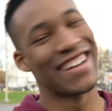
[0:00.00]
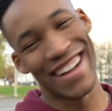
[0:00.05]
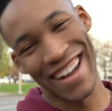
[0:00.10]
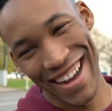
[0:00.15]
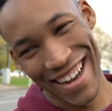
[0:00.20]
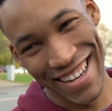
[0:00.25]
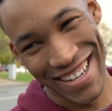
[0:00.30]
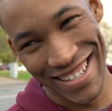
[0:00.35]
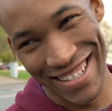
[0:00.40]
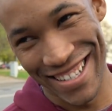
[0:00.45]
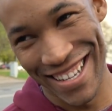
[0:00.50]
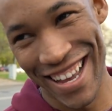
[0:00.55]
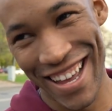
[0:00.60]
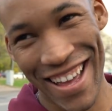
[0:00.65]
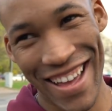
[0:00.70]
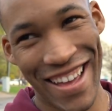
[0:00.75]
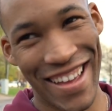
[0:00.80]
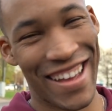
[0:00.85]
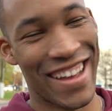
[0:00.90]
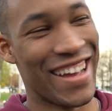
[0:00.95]
Guys,
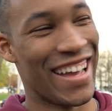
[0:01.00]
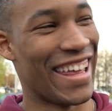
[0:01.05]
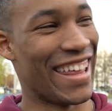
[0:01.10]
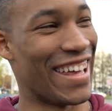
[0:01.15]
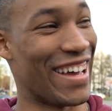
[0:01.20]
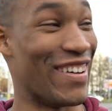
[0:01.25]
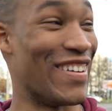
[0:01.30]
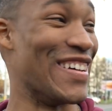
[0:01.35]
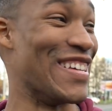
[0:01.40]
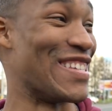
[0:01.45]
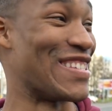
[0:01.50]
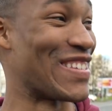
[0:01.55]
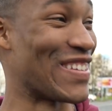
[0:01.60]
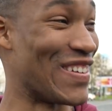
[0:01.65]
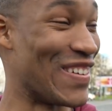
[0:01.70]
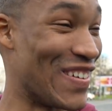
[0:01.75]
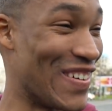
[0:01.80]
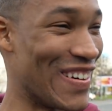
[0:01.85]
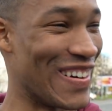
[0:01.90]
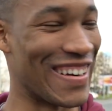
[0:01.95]
that was
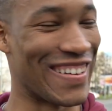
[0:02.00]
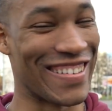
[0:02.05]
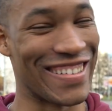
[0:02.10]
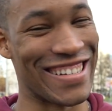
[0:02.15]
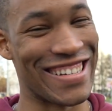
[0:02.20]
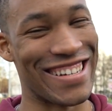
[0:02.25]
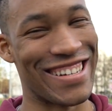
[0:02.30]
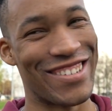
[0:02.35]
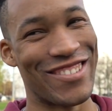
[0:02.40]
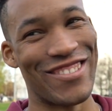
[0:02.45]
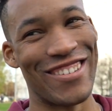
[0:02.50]
so awkward.